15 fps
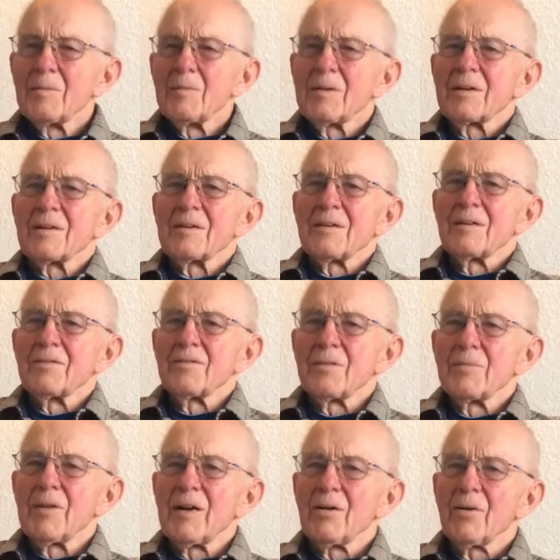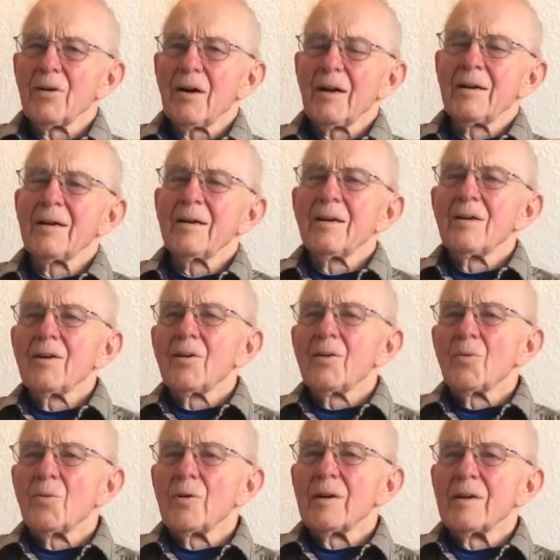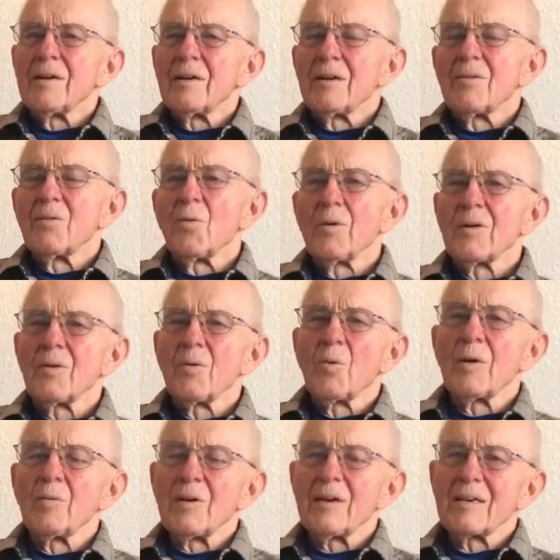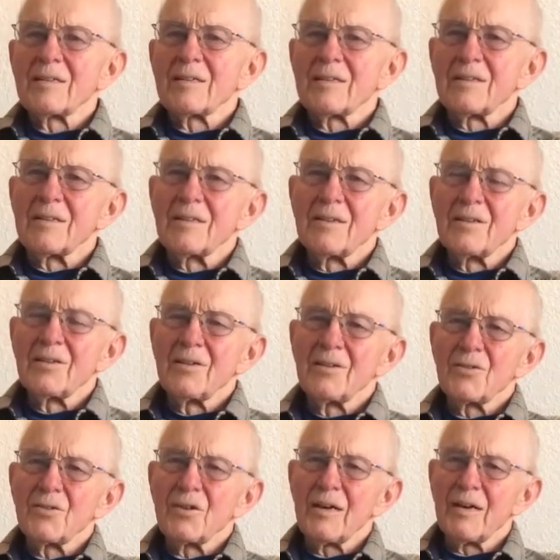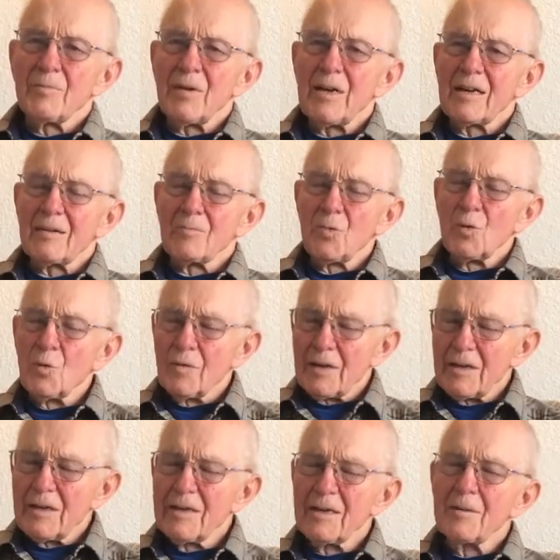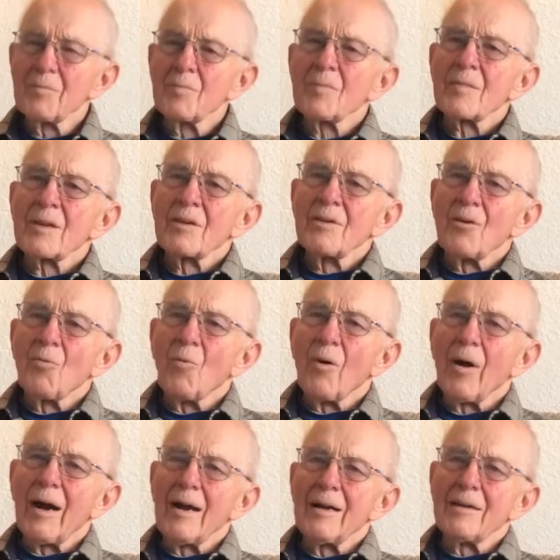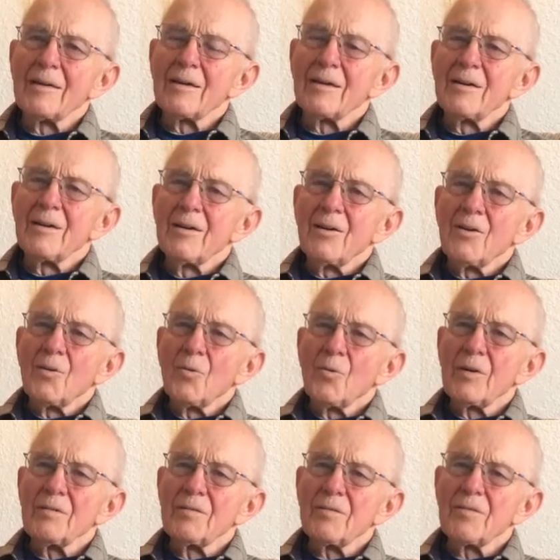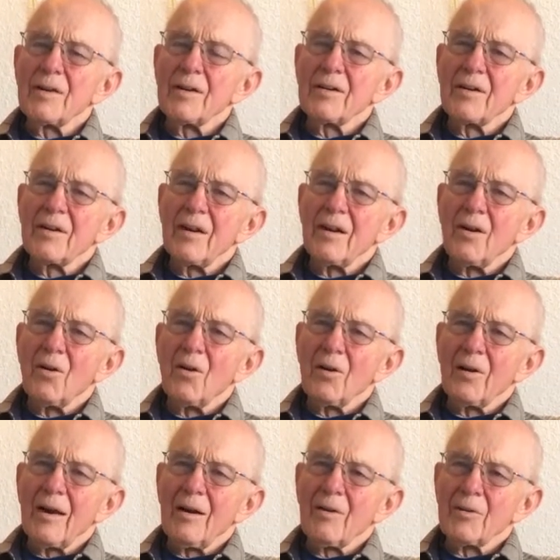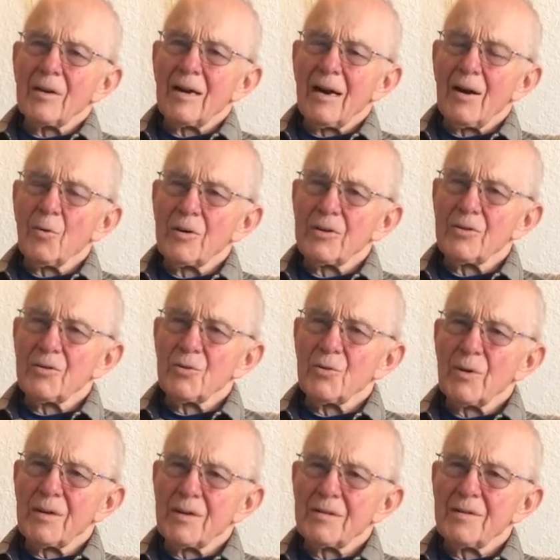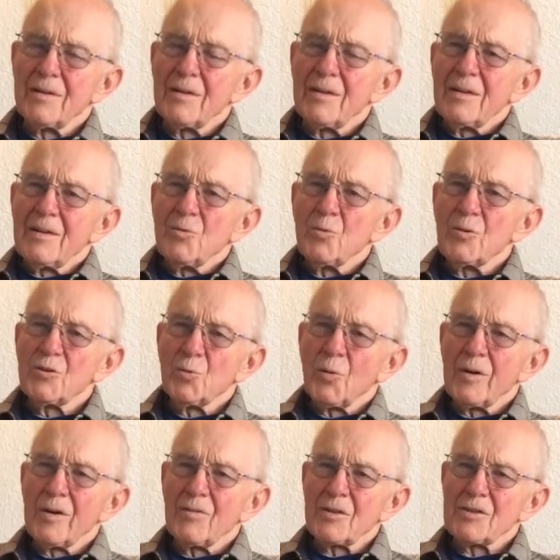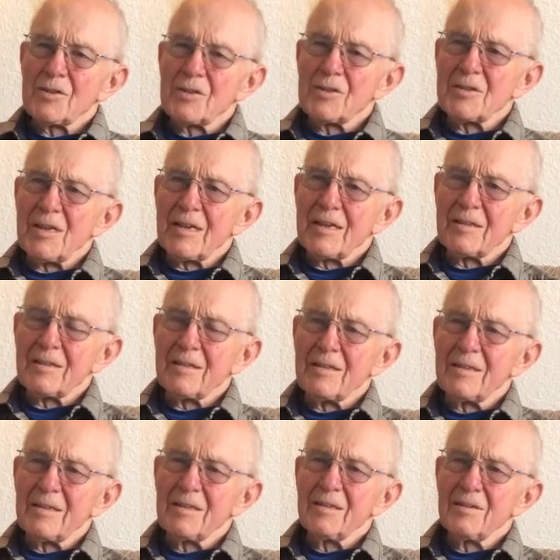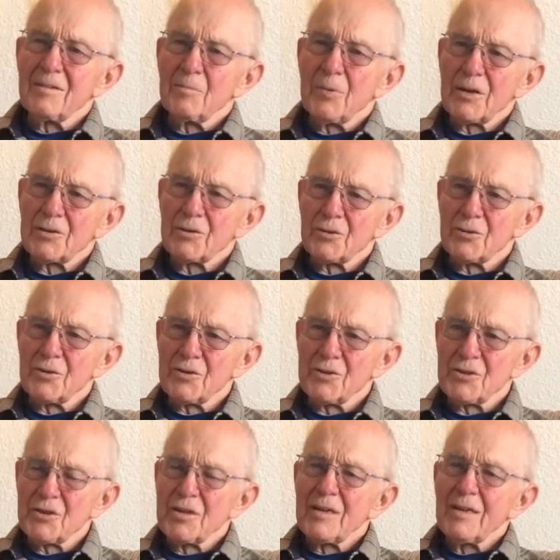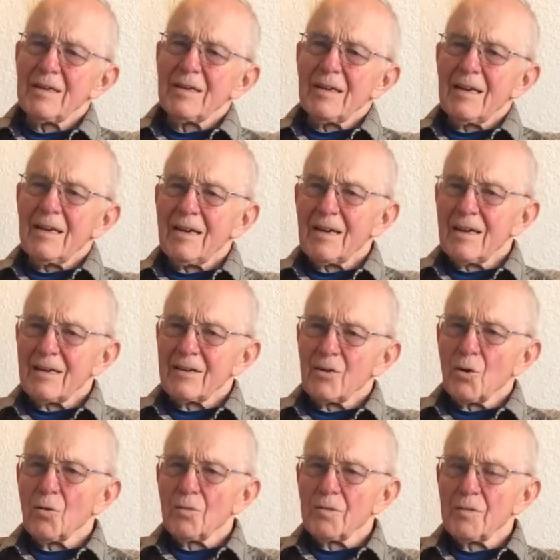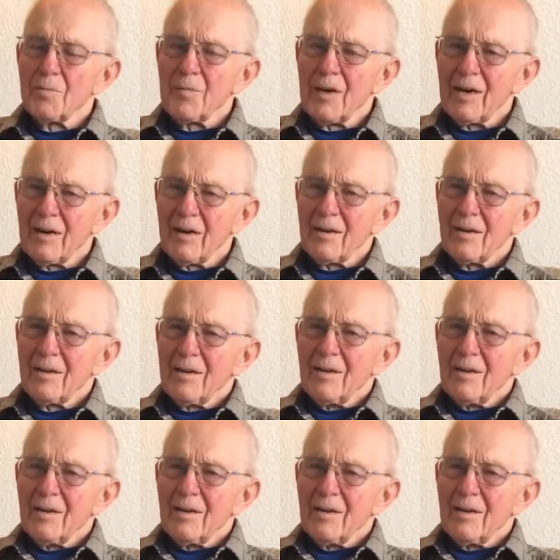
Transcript: But from there on, when we got to trying to make a movie, why we figured it all out, how we'd do it, which one of us would take the pictures, and go from there.